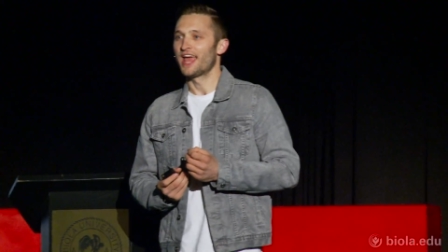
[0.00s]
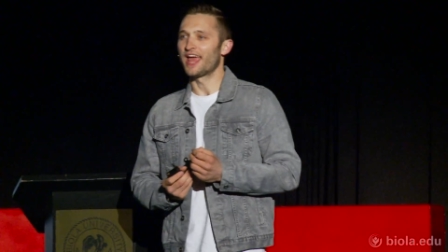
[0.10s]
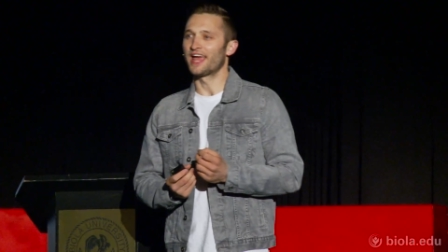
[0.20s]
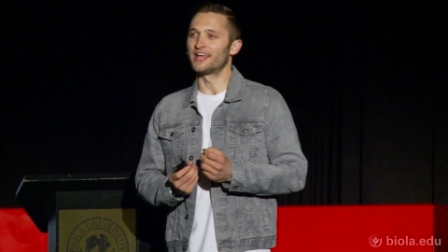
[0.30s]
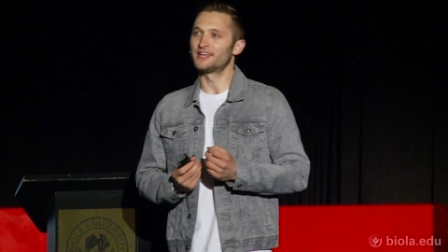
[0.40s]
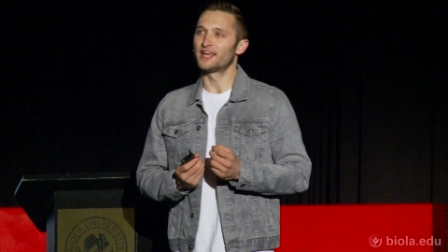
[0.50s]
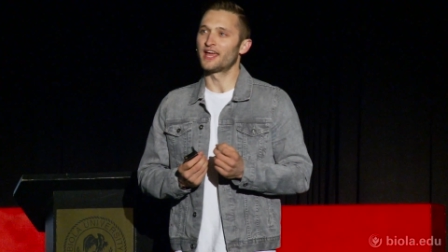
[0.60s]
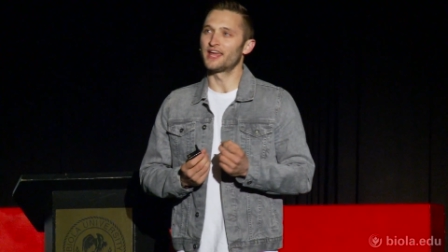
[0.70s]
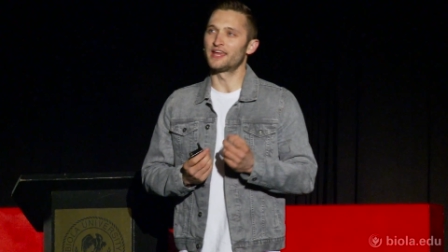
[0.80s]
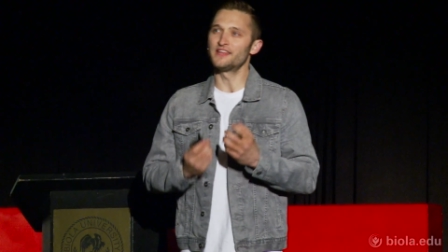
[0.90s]
and
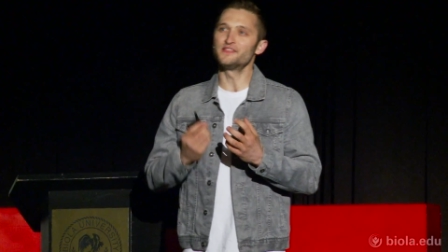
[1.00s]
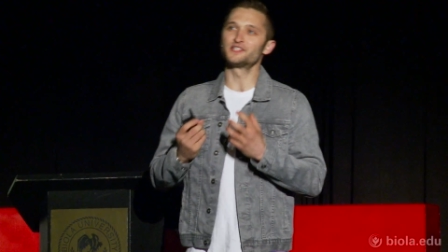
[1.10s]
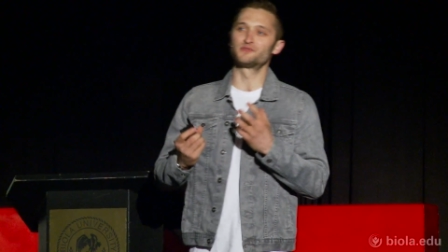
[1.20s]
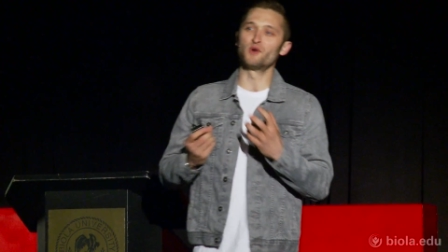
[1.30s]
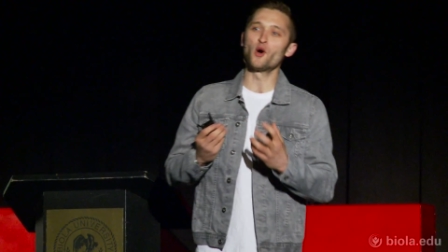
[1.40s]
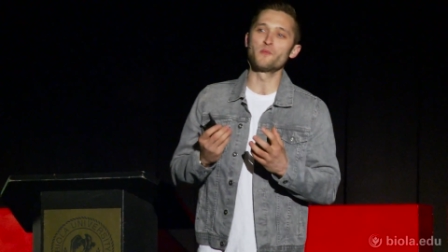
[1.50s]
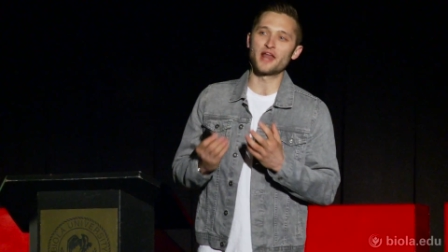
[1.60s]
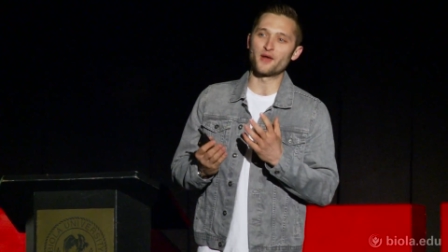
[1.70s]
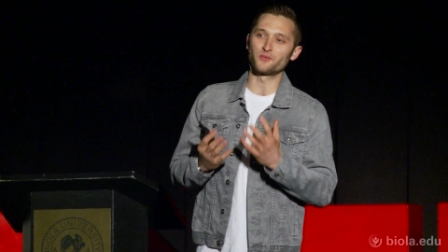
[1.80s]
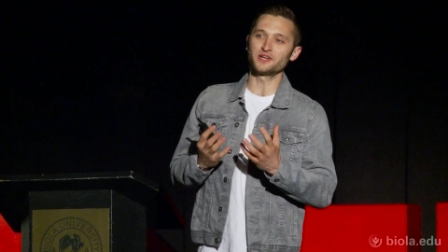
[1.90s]
in this moment,
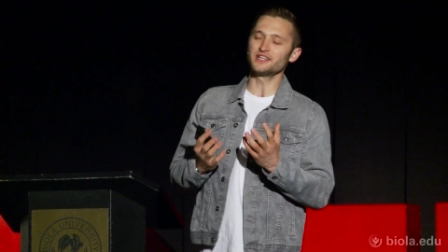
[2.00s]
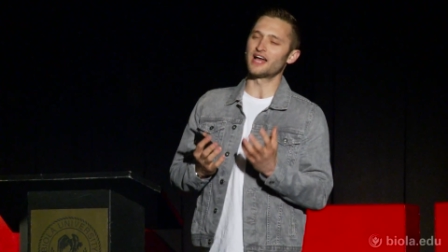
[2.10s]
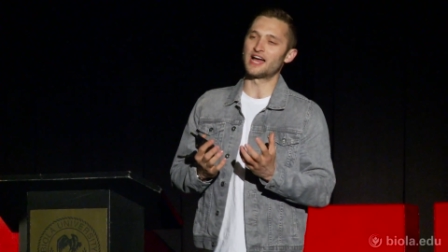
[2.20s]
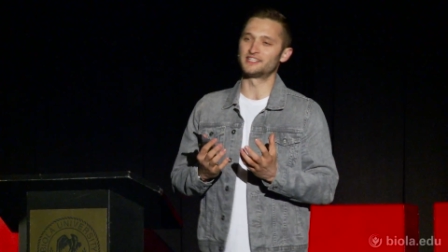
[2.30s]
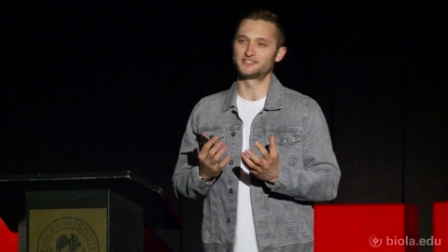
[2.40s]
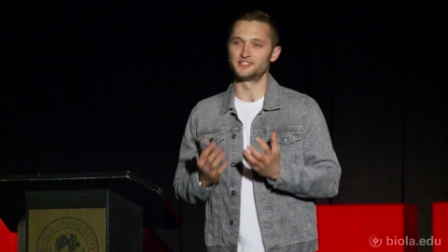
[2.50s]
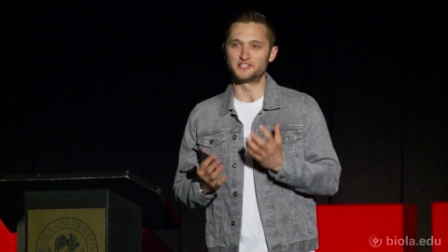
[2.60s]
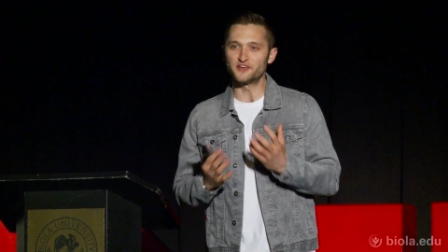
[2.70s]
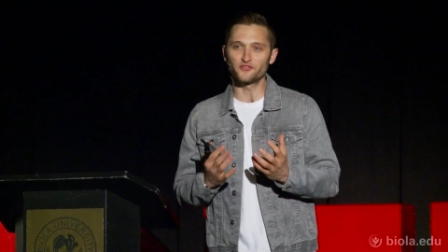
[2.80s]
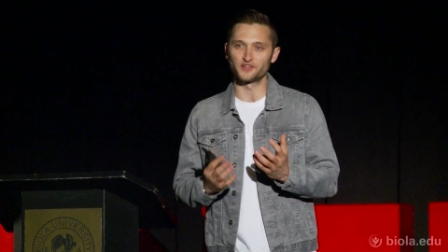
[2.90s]
I realized the
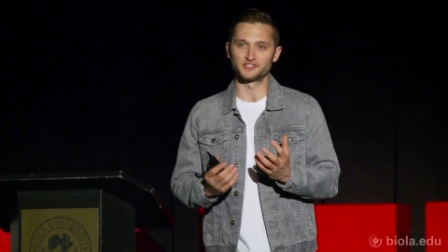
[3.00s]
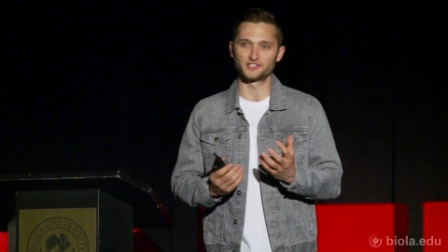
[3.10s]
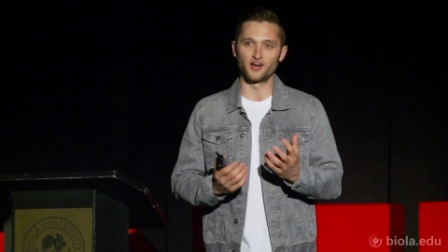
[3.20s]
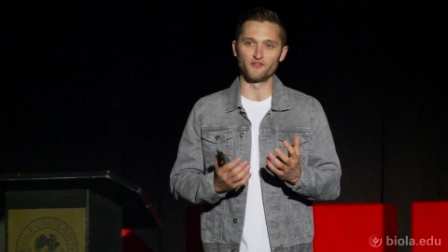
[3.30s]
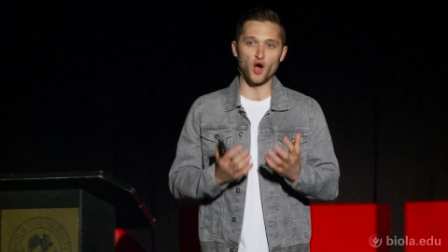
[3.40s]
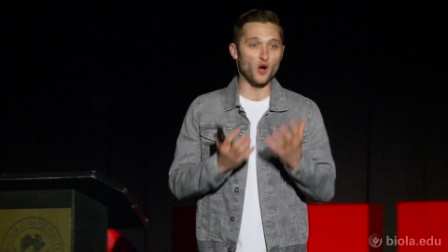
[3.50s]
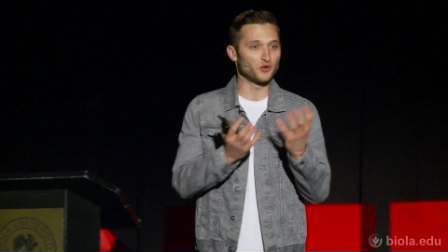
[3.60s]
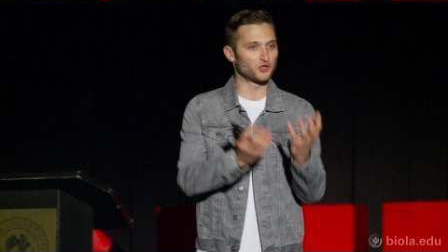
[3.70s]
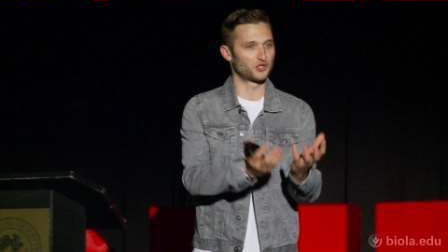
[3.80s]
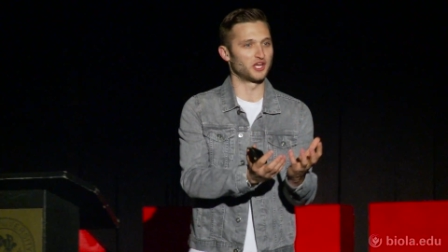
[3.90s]
difference of
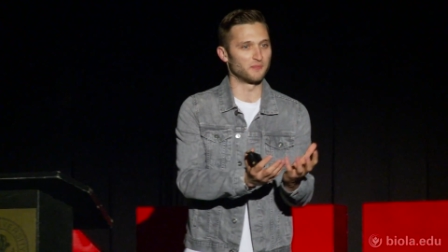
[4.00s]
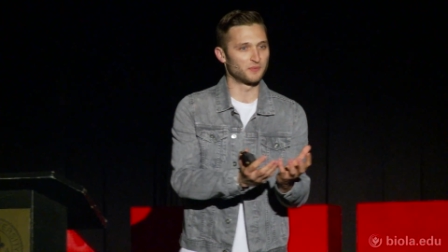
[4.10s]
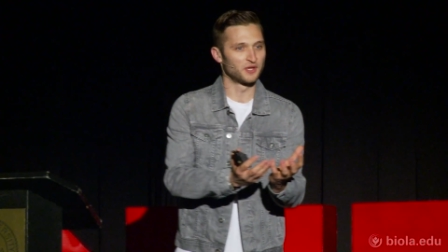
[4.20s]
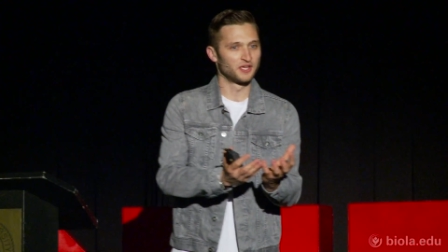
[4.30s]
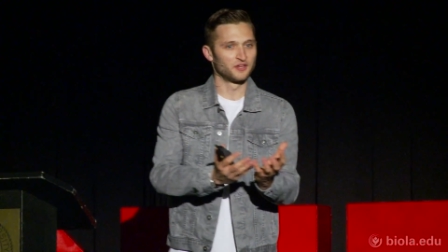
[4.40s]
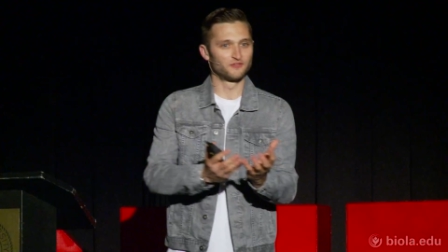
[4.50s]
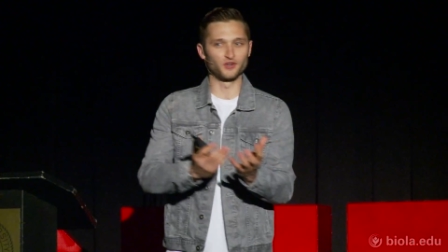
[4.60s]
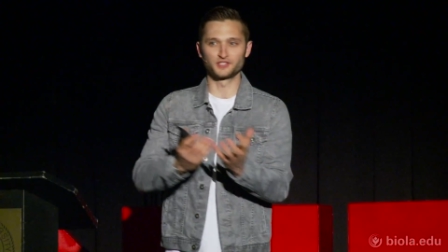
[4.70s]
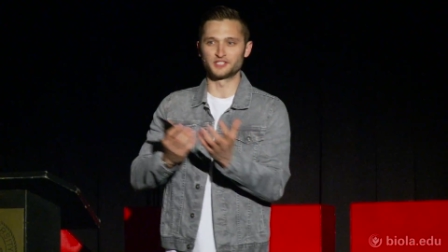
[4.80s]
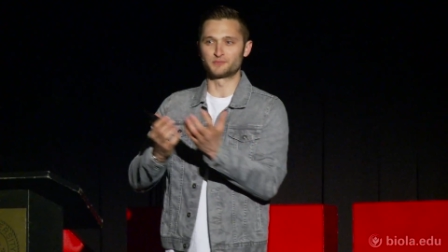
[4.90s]
ownership
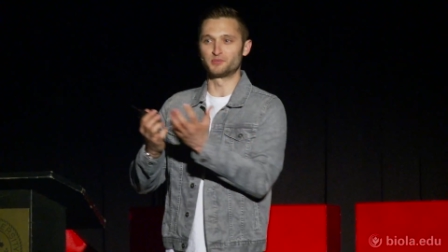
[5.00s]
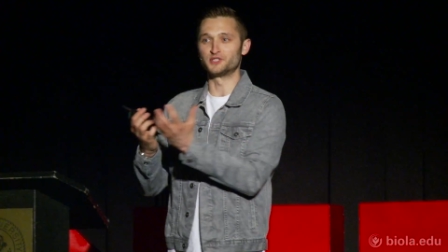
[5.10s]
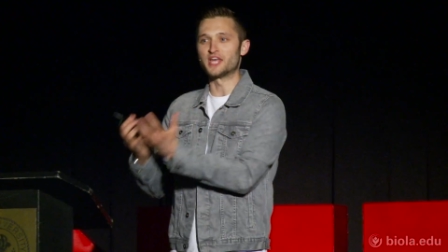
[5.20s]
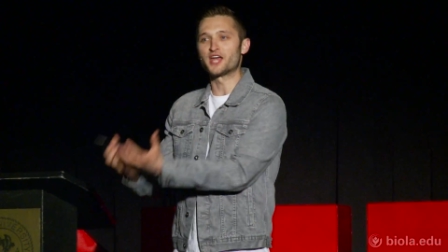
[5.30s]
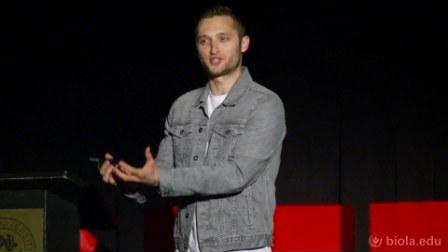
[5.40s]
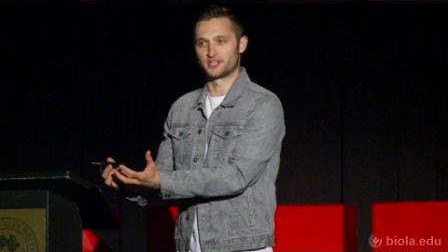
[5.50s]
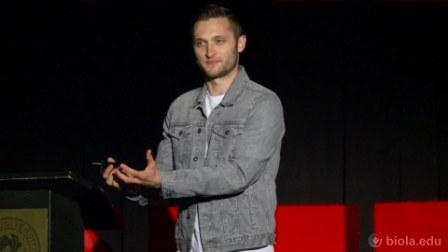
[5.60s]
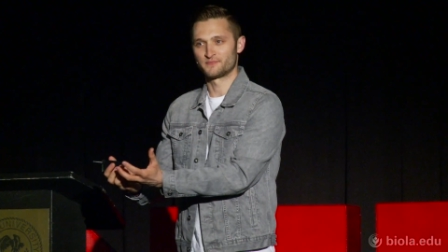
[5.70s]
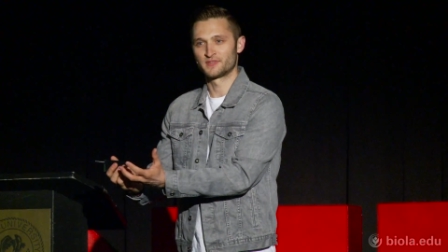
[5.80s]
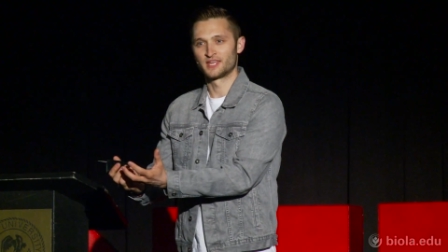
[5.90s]
versus possession.
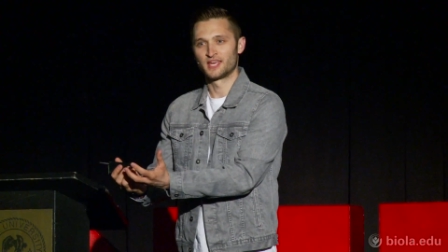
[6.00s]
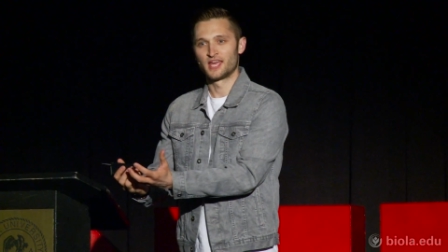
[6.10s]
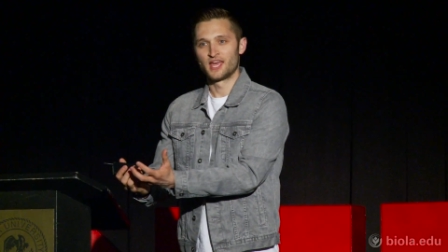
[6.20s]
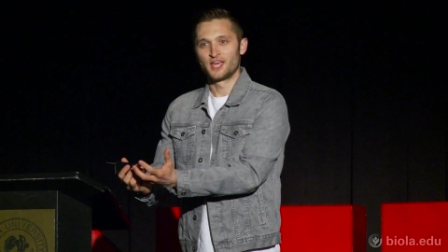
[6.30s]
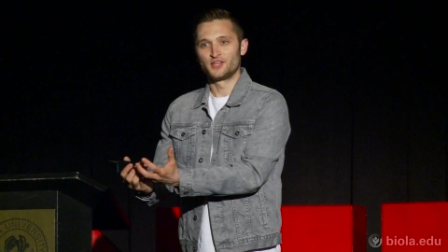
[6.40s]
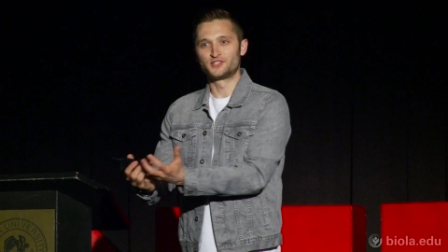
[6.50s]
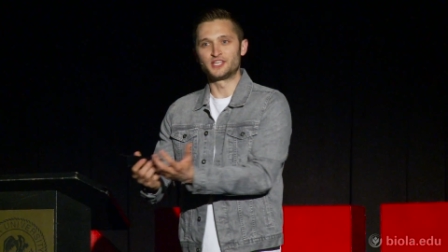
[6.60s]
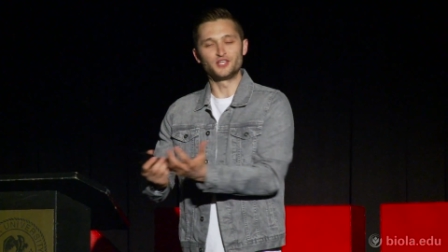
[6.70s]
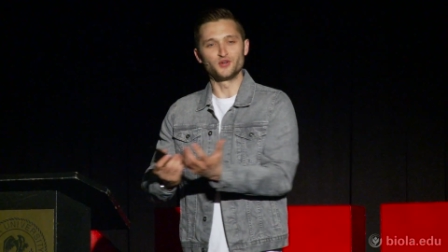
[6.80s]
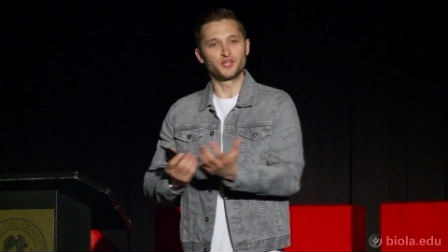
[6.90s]
You
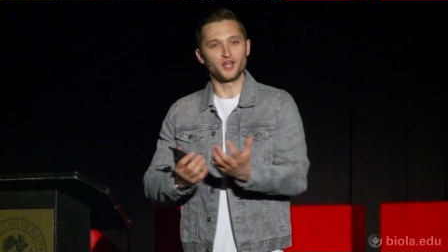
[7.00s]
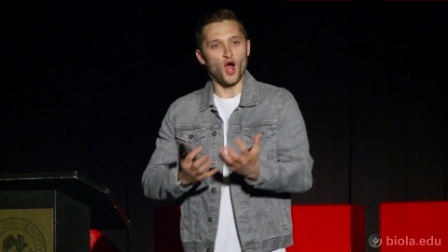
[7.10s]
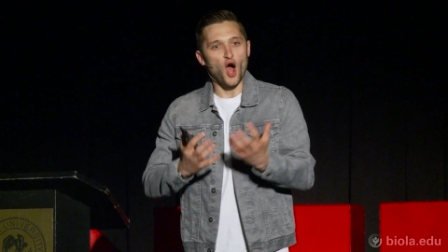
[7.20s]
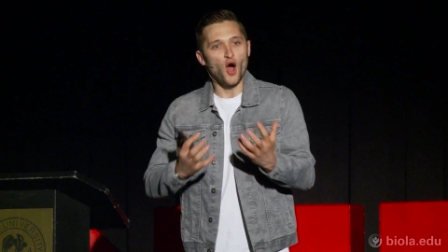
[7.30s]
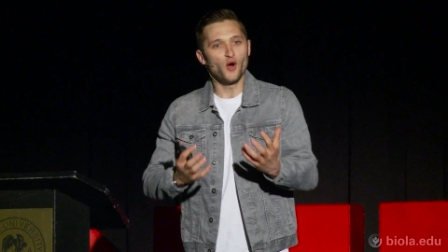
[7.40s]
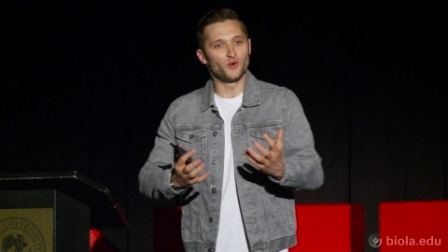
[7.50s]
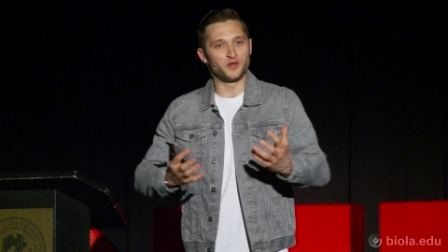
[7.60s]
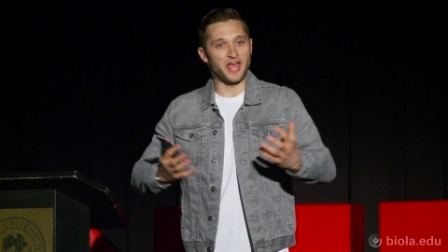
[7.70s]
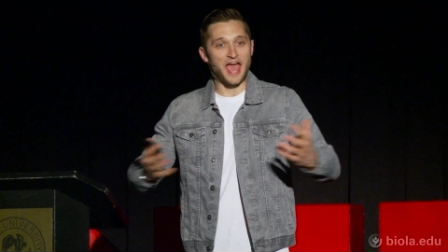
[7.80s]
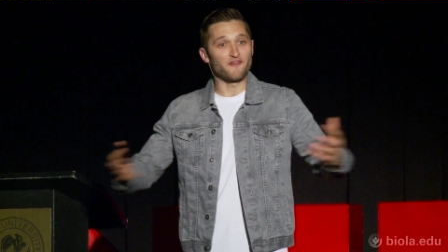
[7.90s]
see, you can
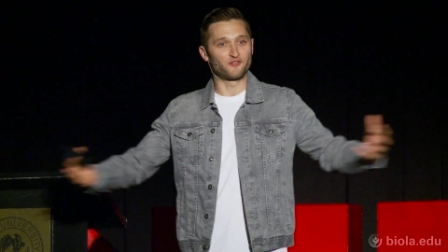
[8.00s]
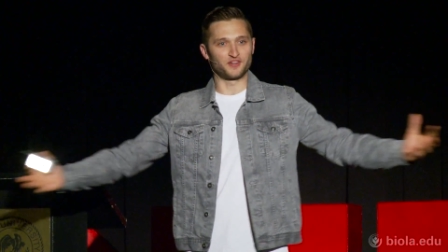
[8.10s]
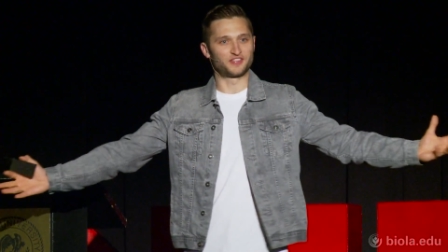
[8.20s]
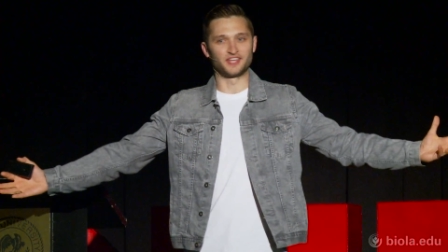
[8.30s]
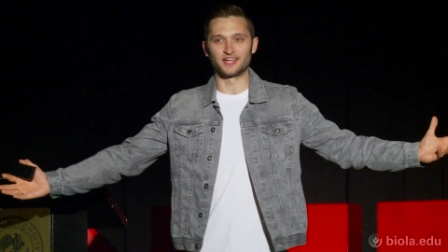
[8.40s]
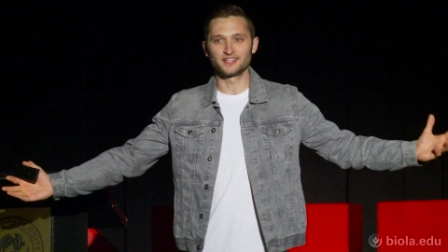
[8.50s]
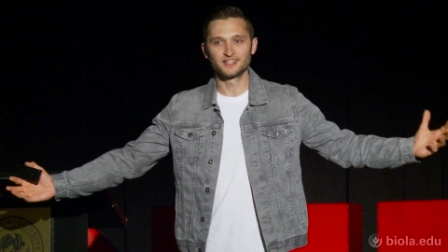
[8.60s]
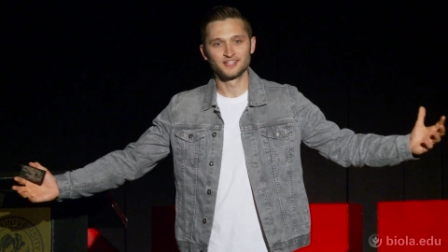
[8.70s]
own everything,